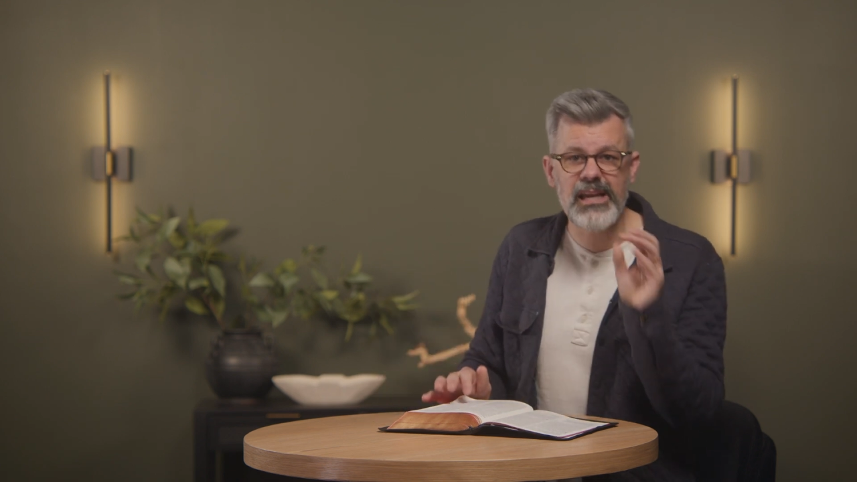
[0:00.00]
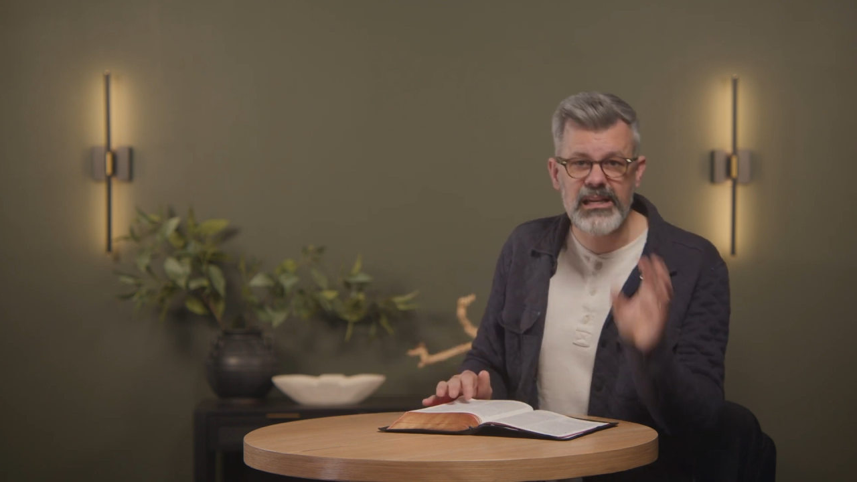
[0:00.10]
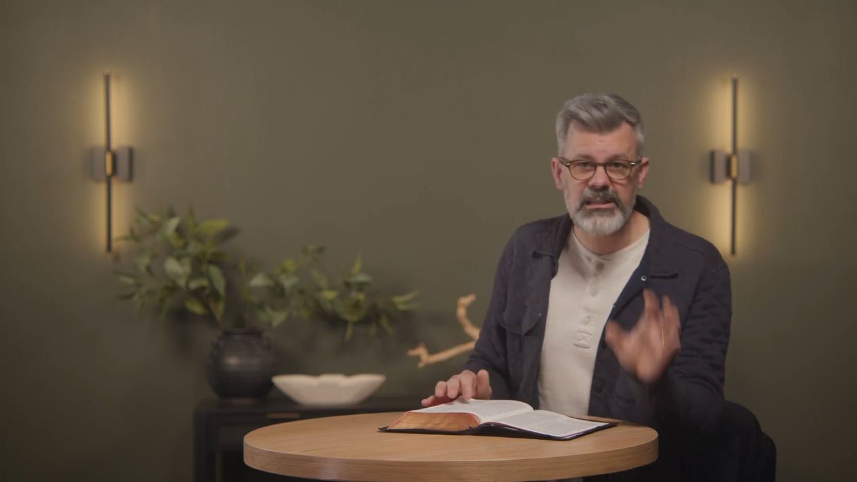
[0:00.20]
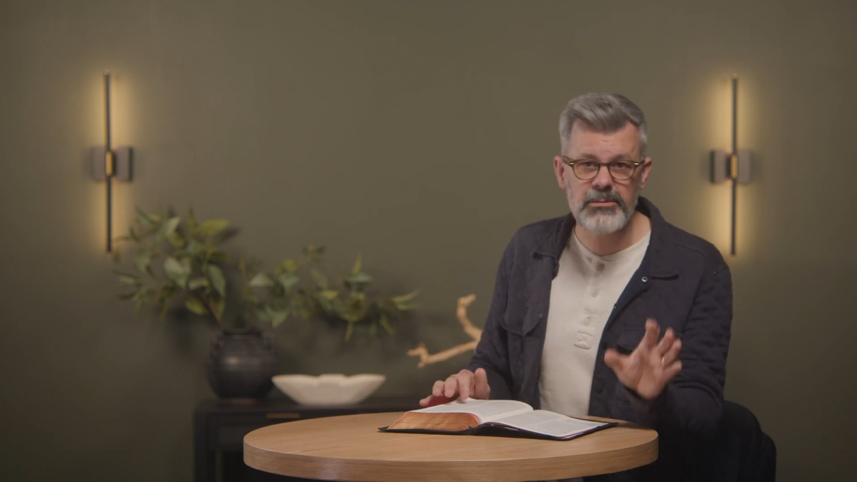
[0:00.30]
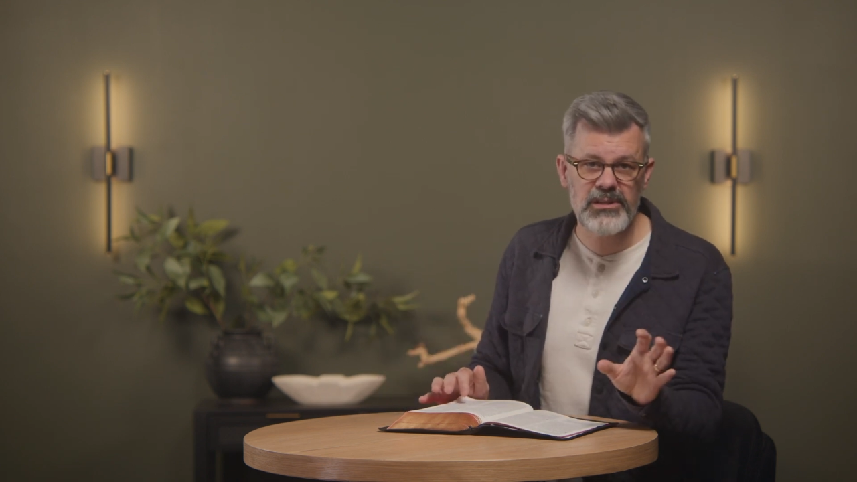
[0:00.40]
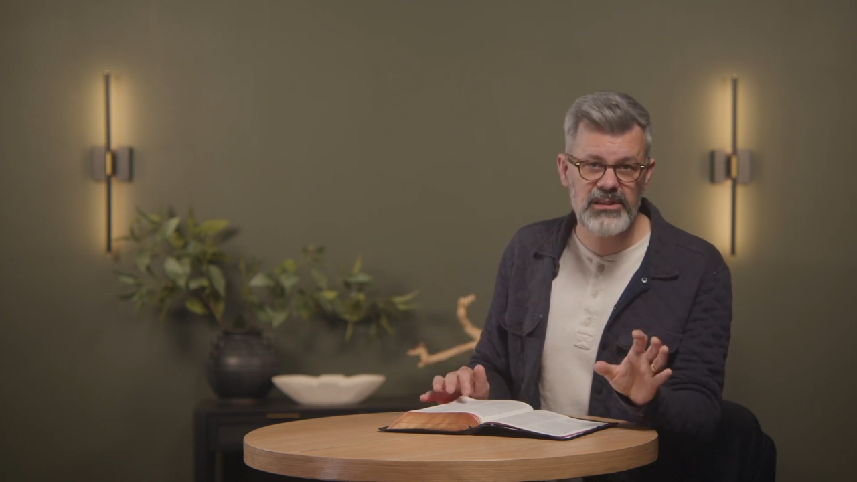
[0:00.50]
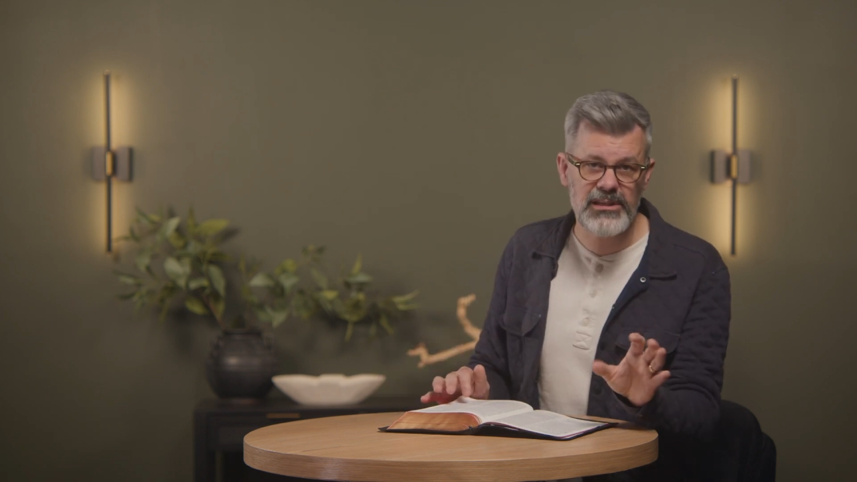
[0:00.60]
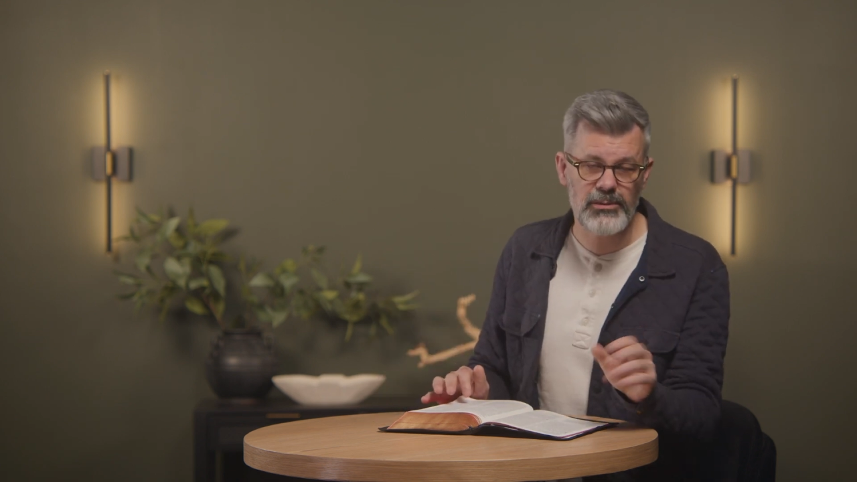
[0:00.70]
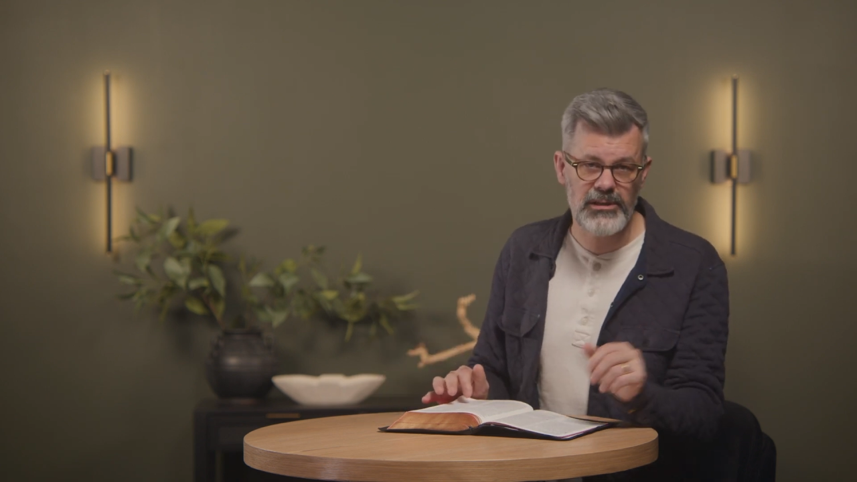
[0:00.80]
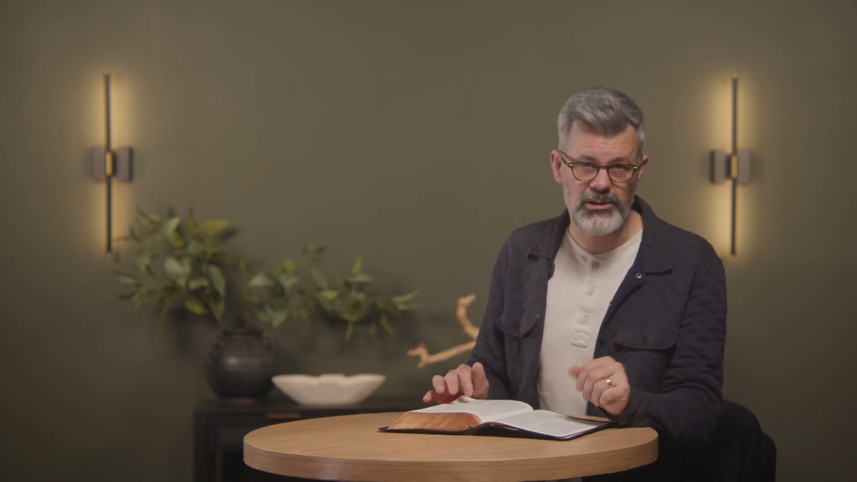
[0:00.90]
intimacy
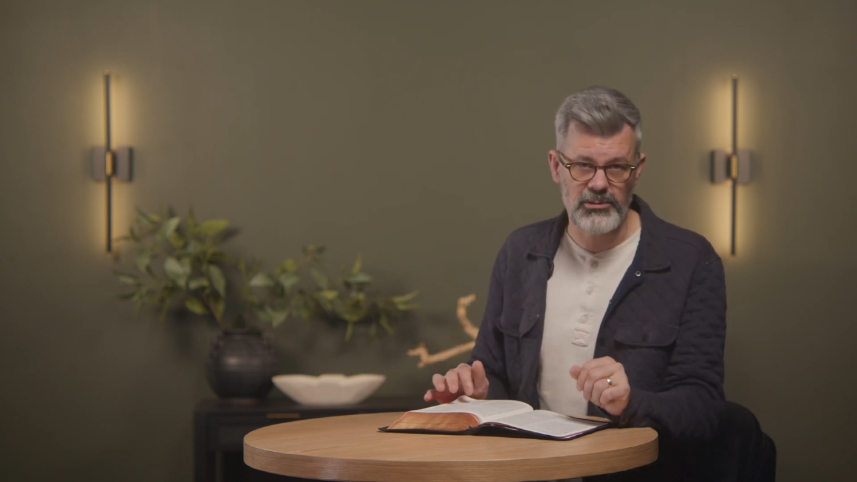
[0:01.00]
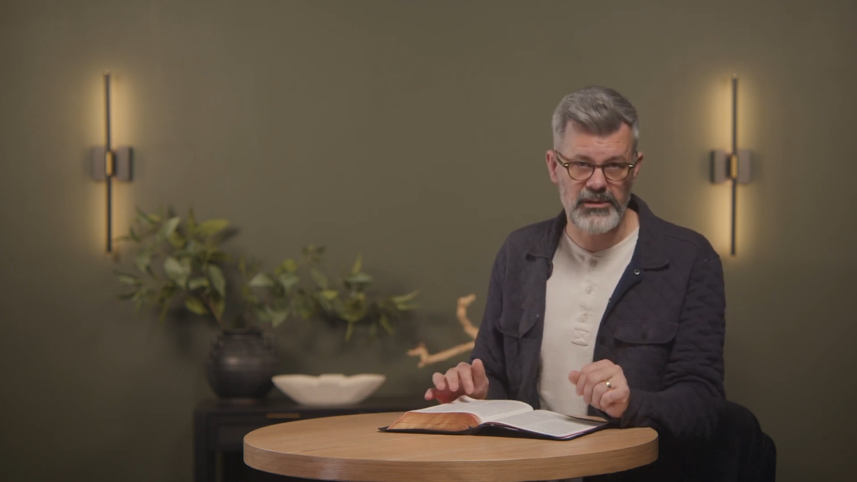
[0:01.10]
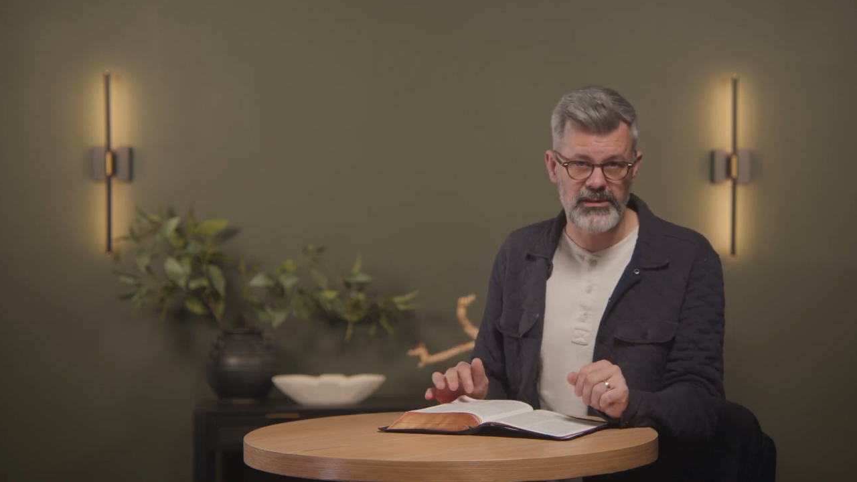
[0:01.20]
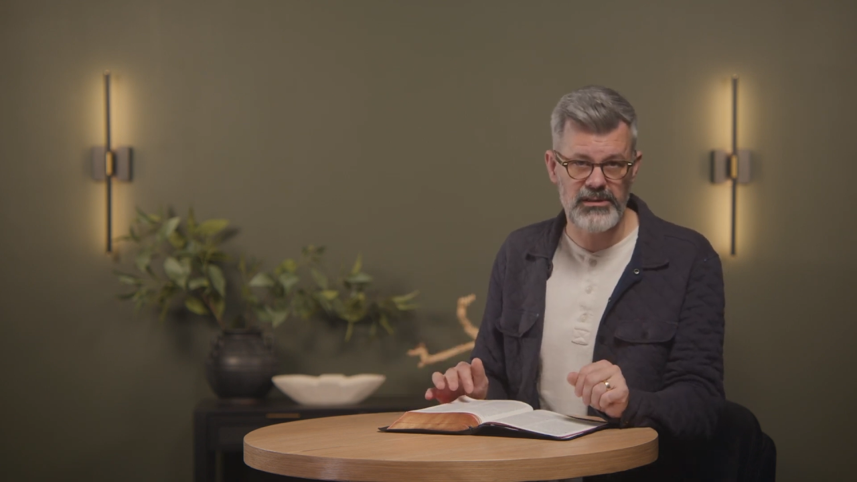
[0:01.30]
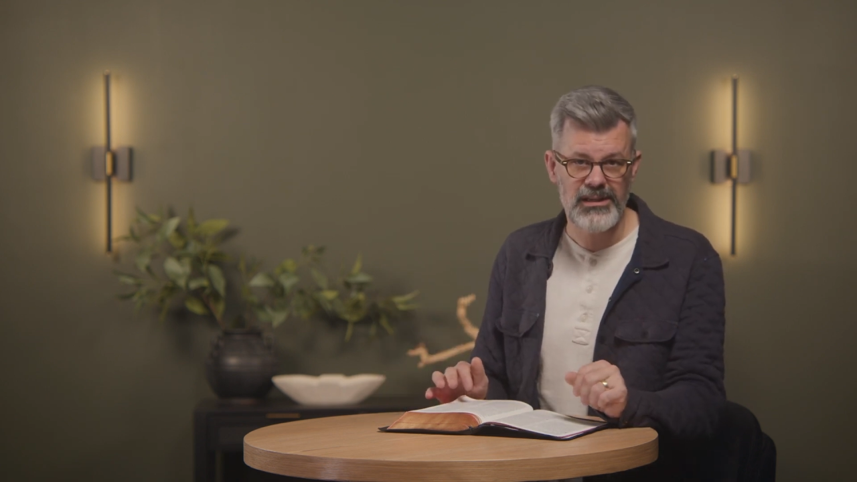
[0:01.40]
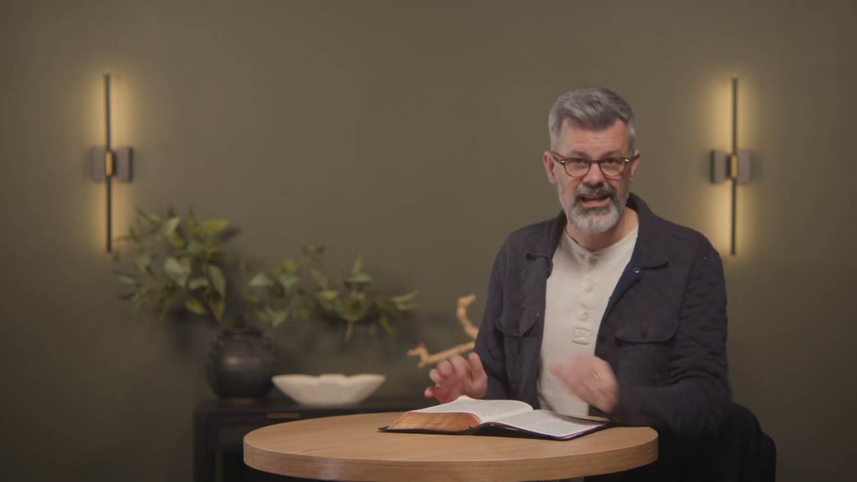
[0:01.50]
with humans.